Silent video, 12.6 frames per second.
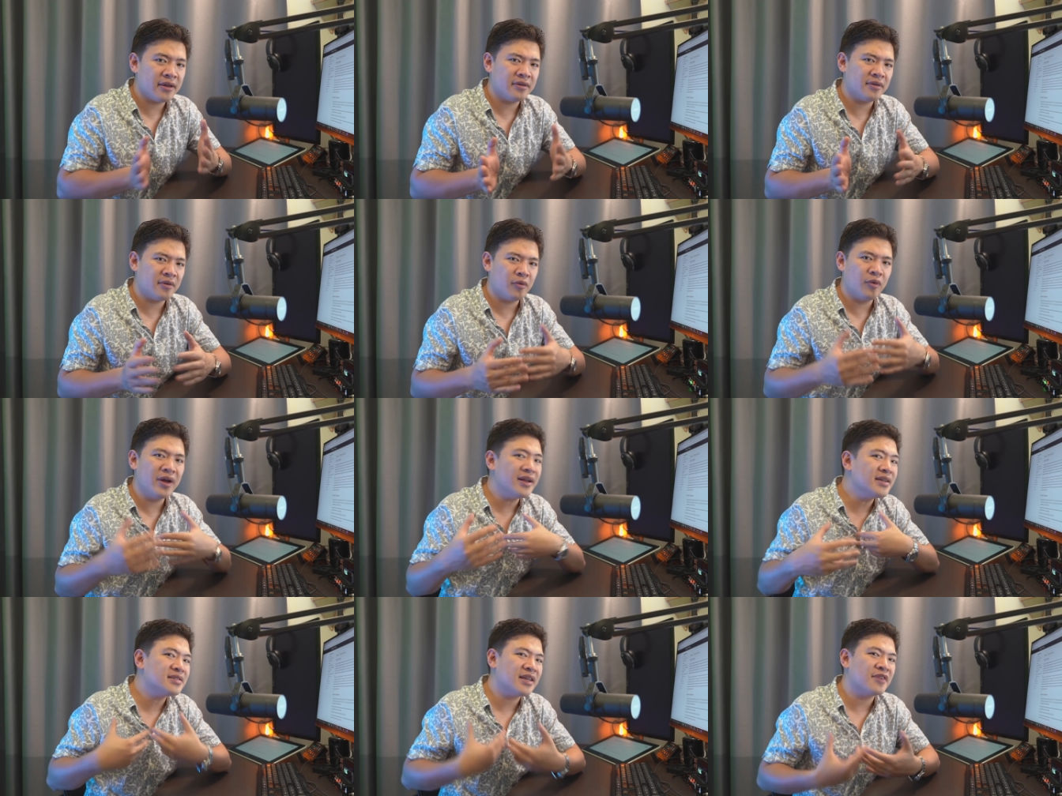And
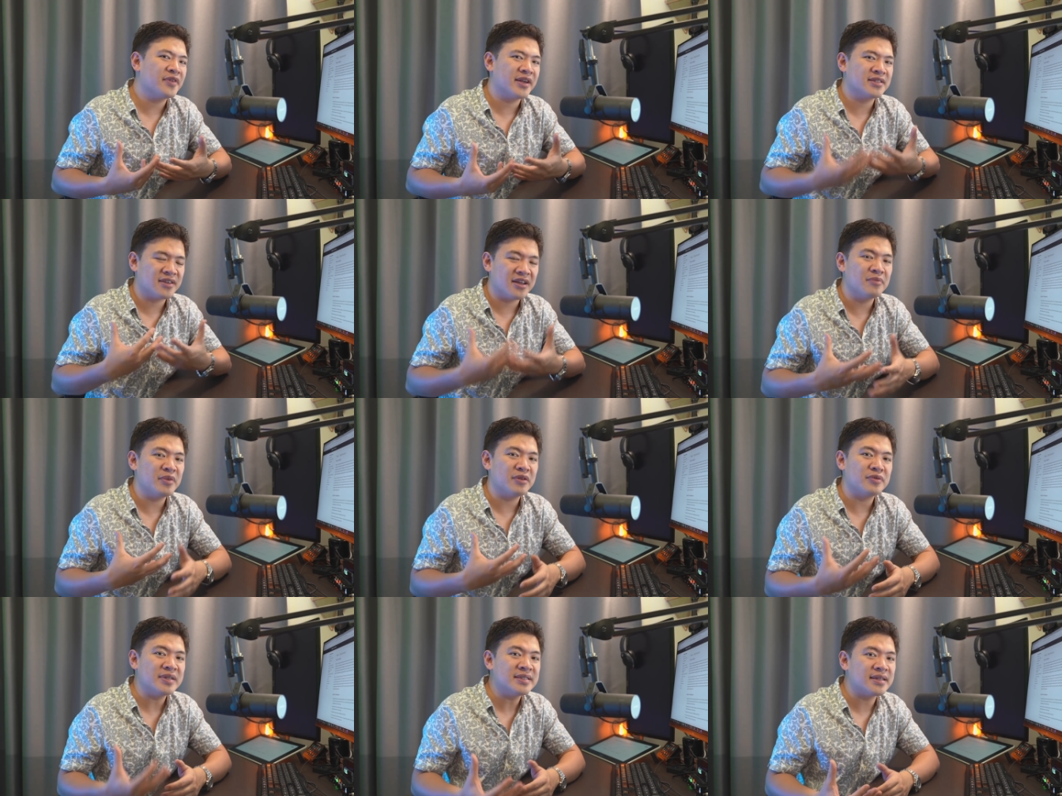what is definitely
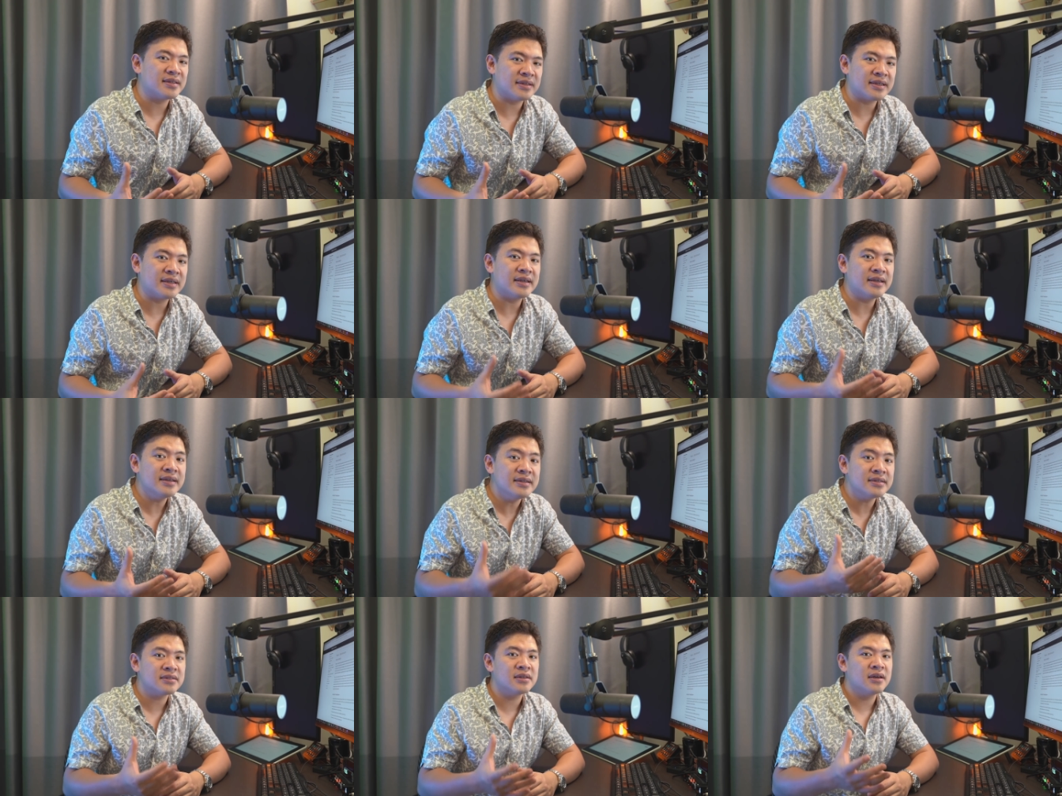exciting me
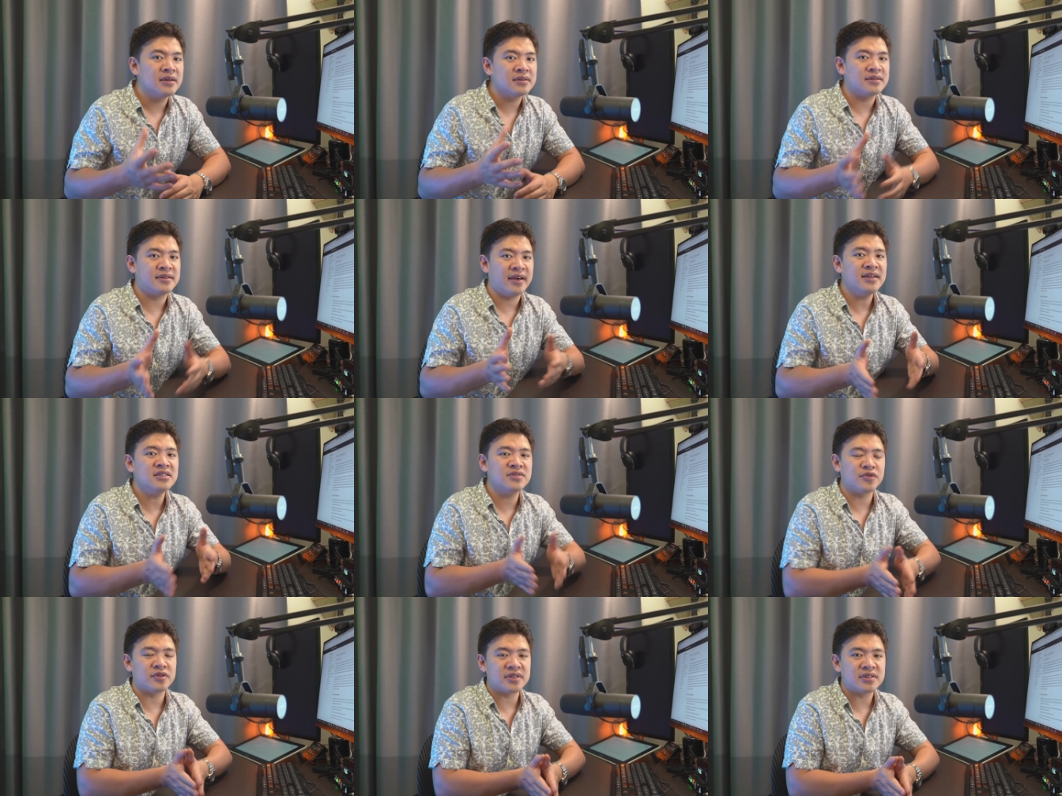recently is the
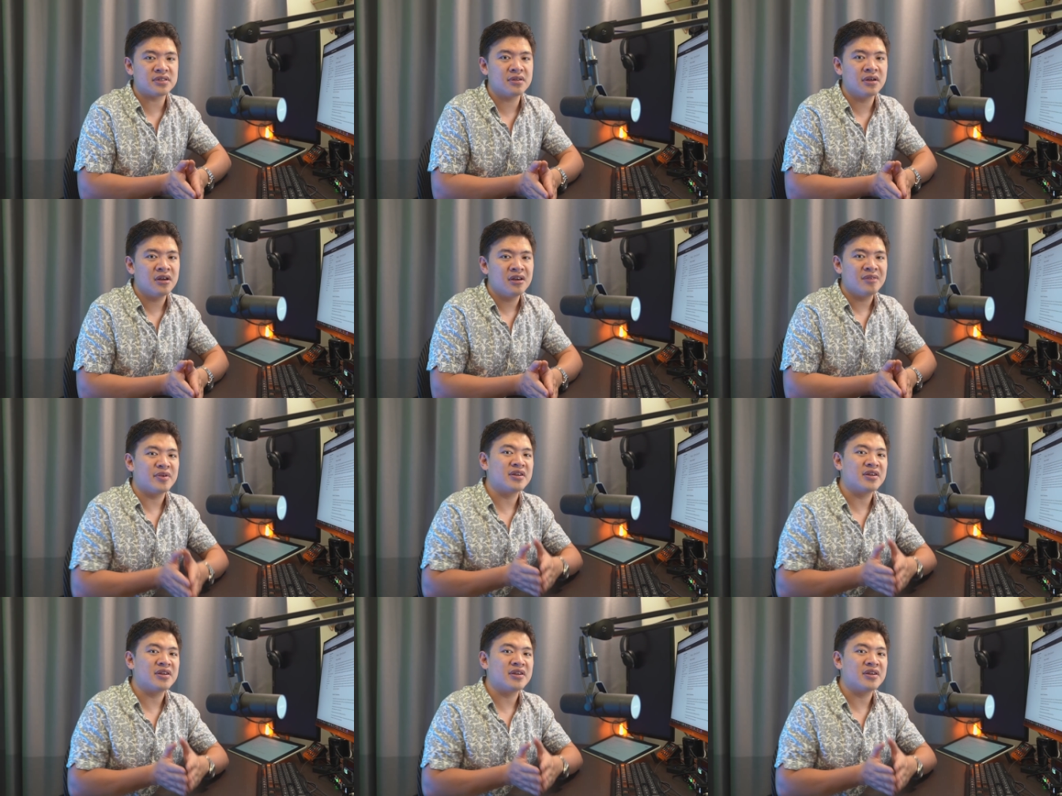tests for these.